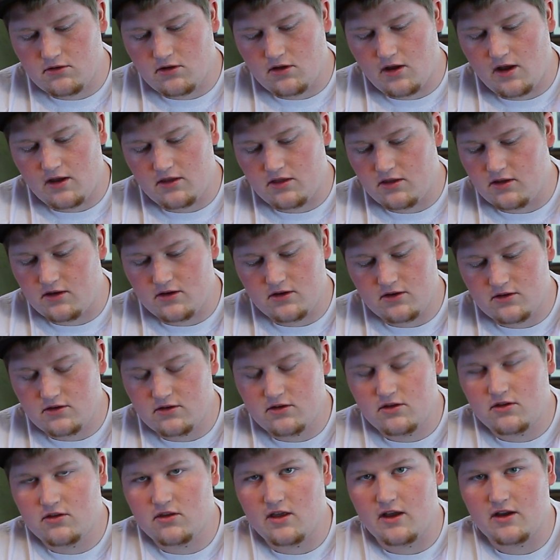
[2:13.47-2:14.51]
I think.
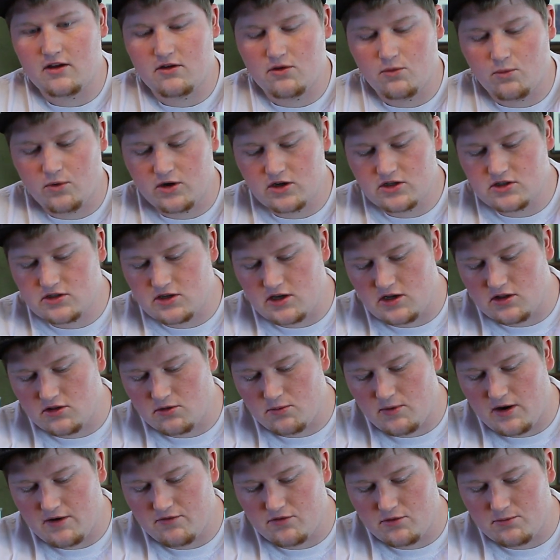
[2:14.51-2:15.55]
Like, it works either
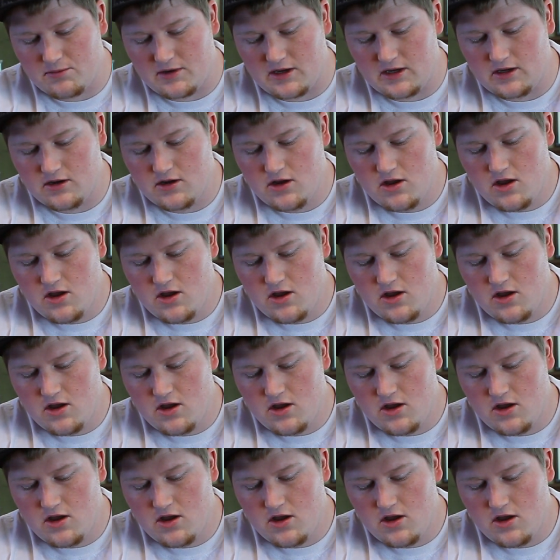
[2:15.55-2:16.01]
way for me,